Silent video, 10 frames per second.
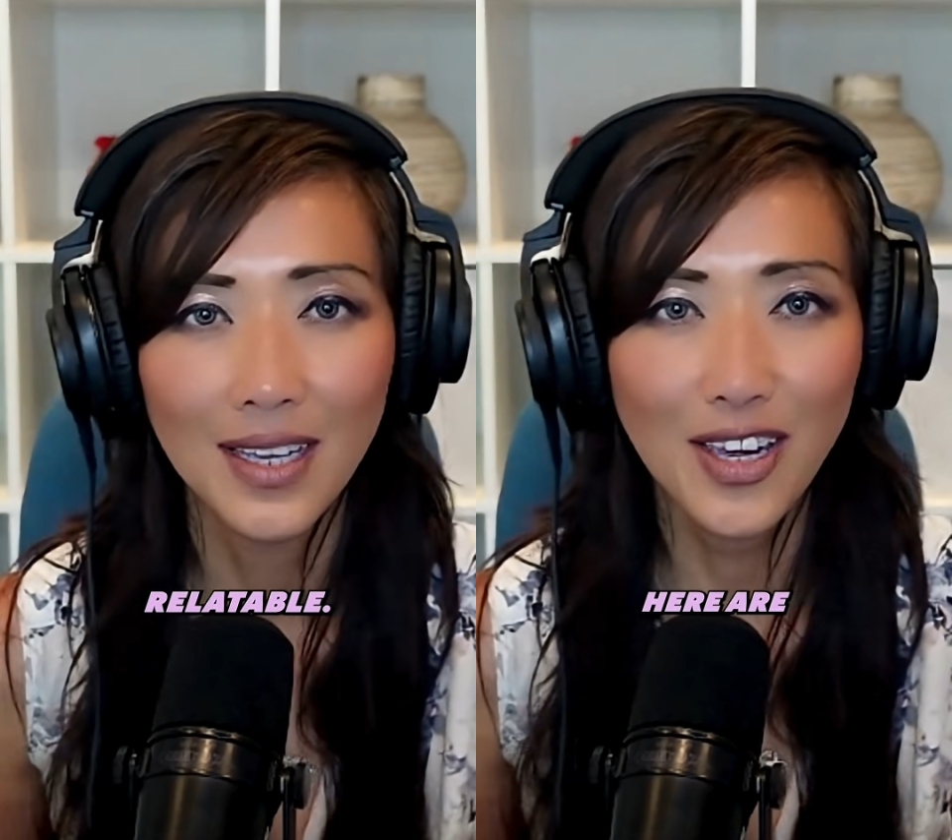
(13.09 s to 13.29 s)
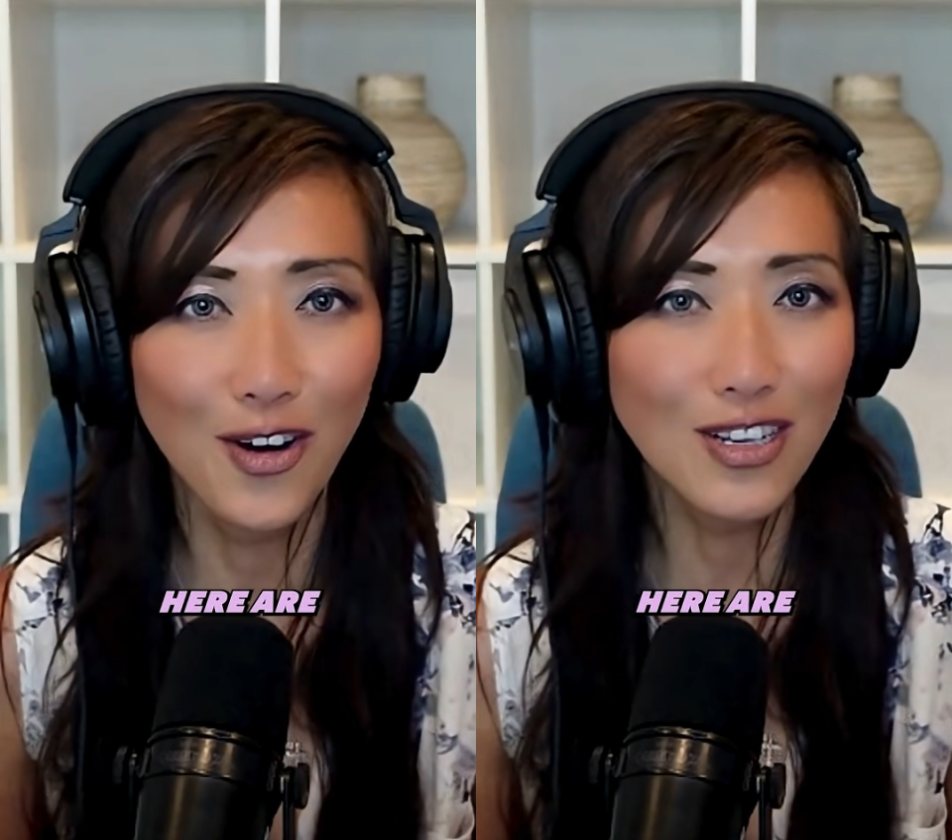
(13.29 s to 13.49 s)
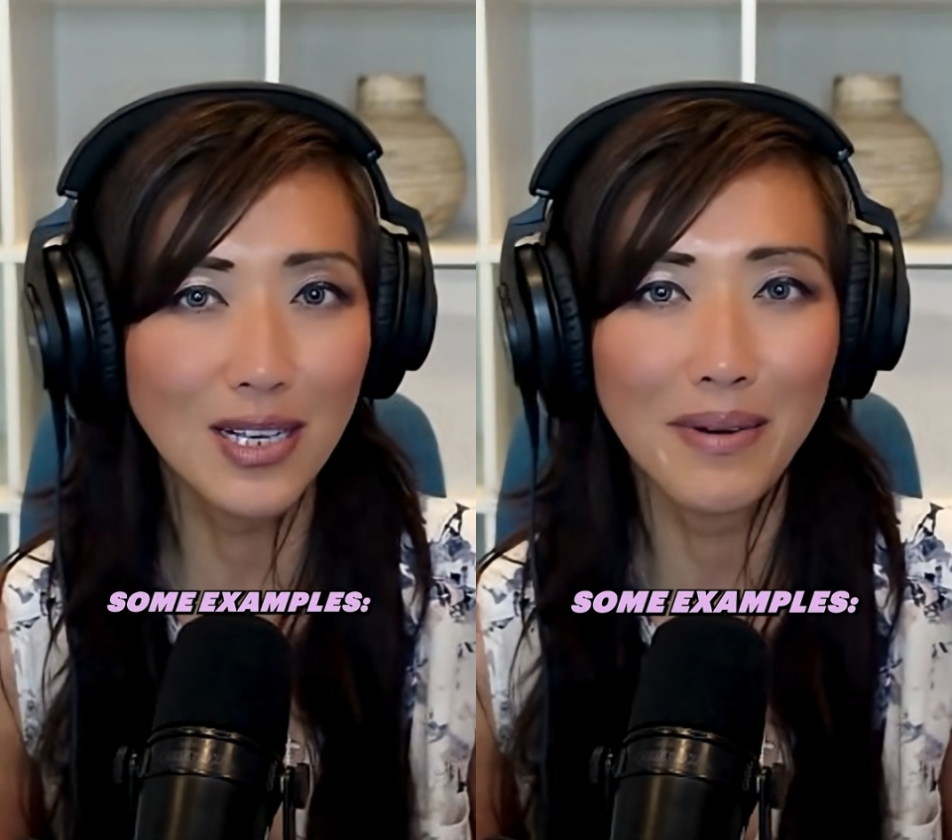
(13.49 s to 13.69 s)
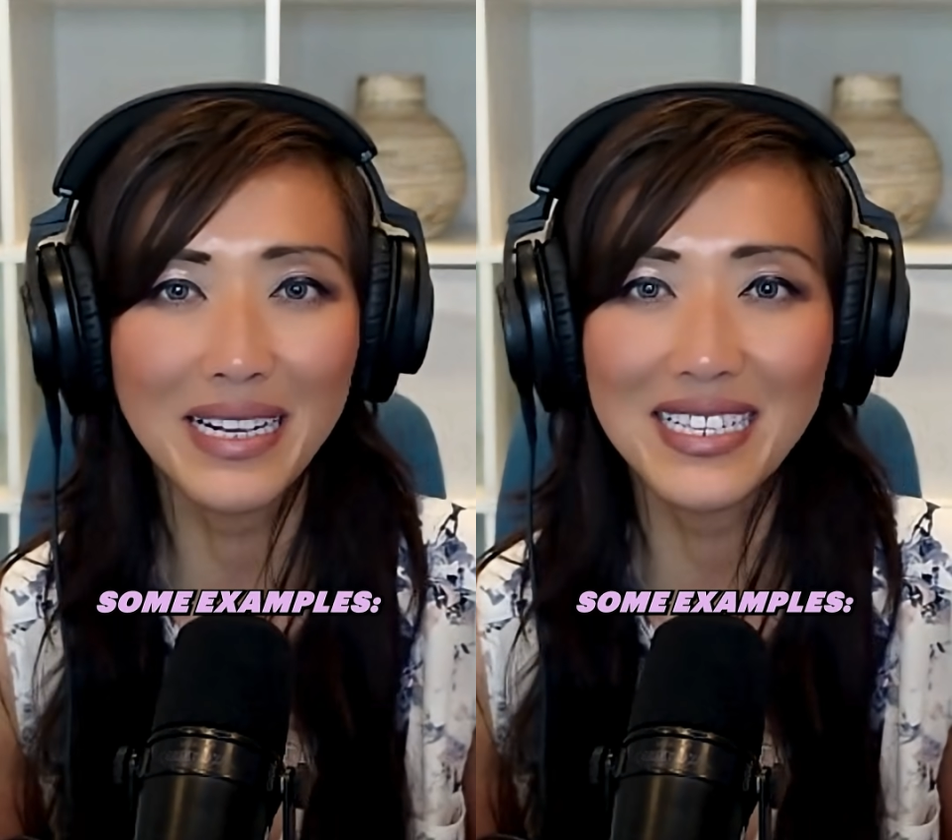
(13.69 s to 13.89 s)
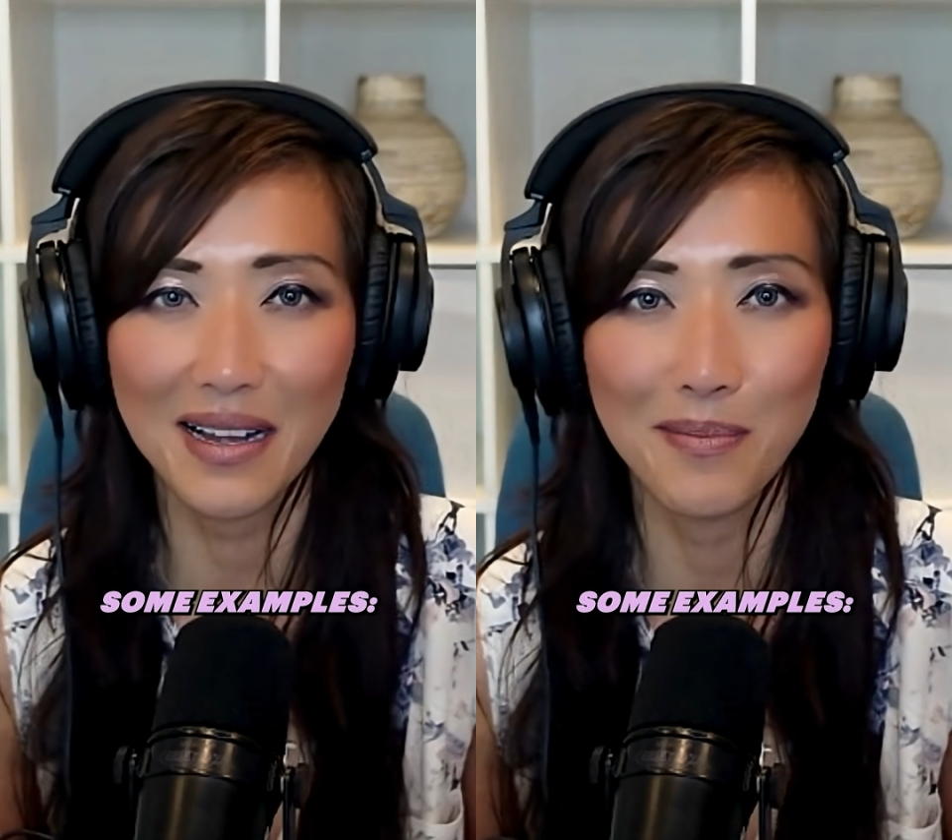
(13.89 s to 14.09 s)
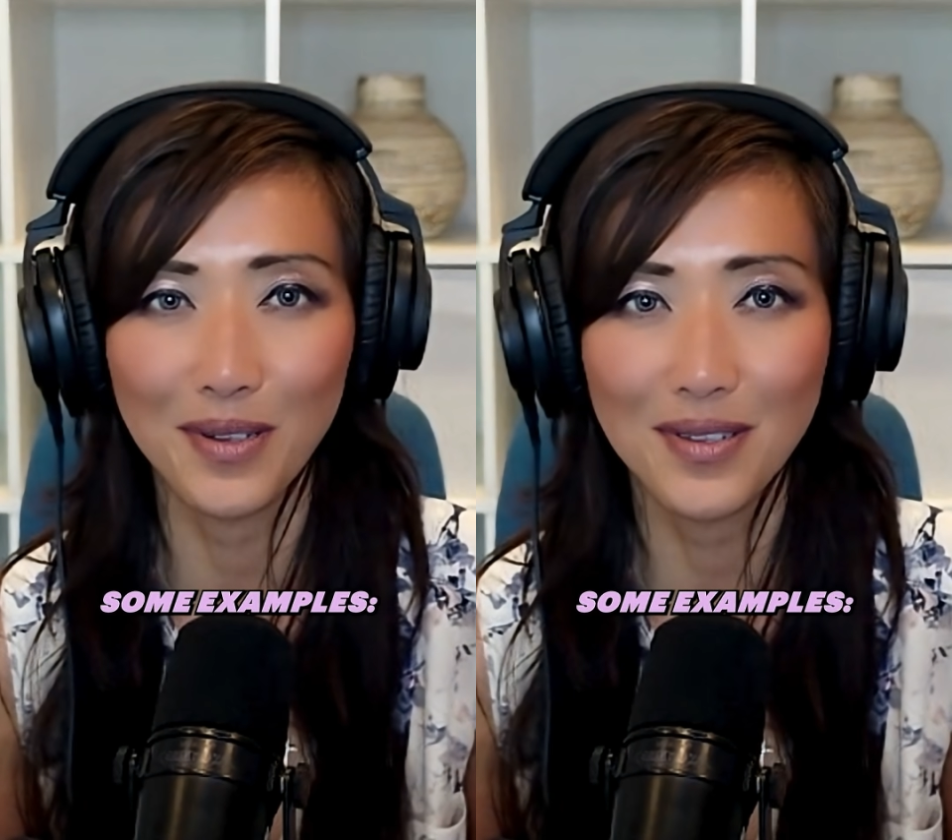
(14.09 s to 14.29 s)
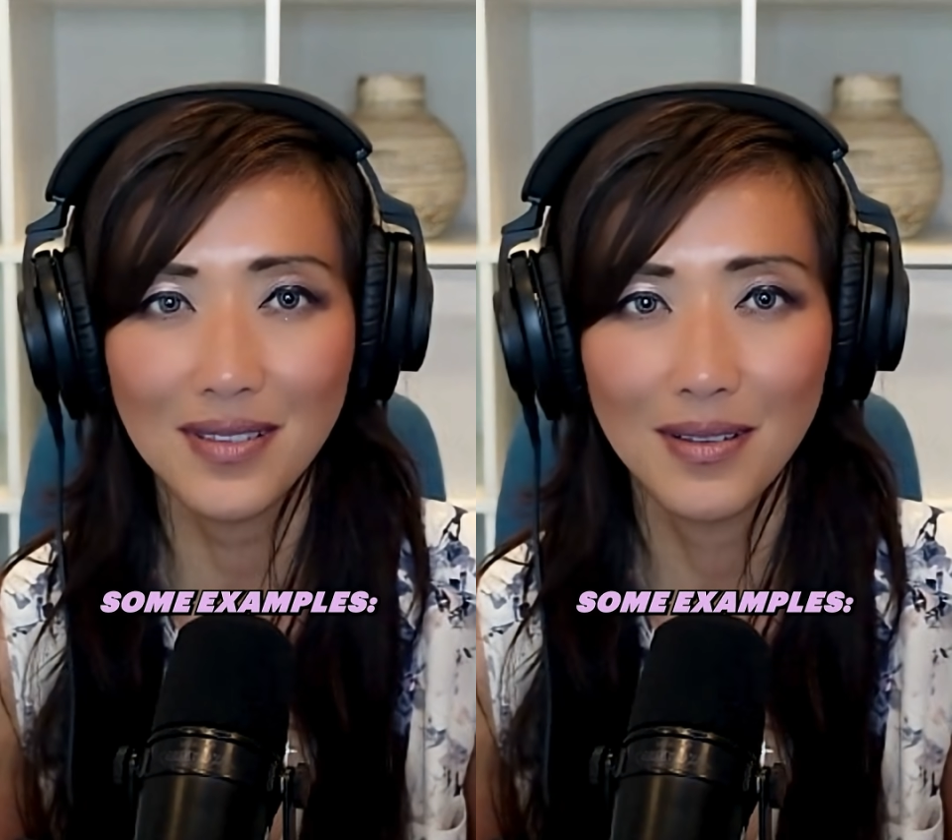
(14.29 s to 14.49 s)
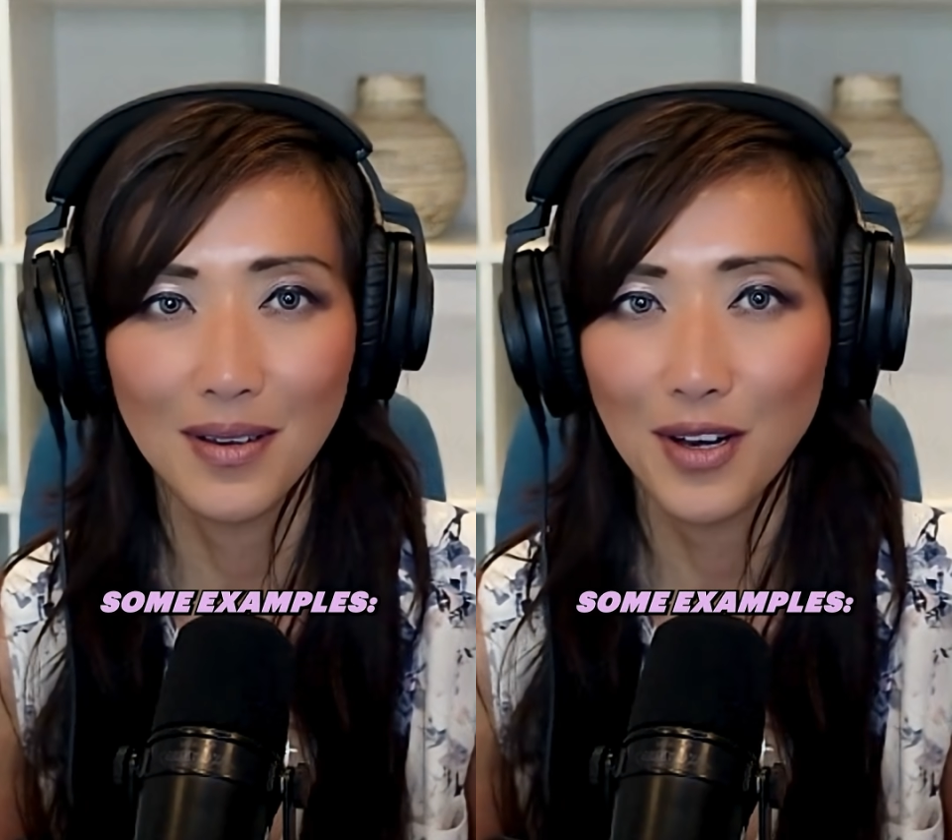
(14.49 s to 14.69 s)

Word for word: Here are some examples.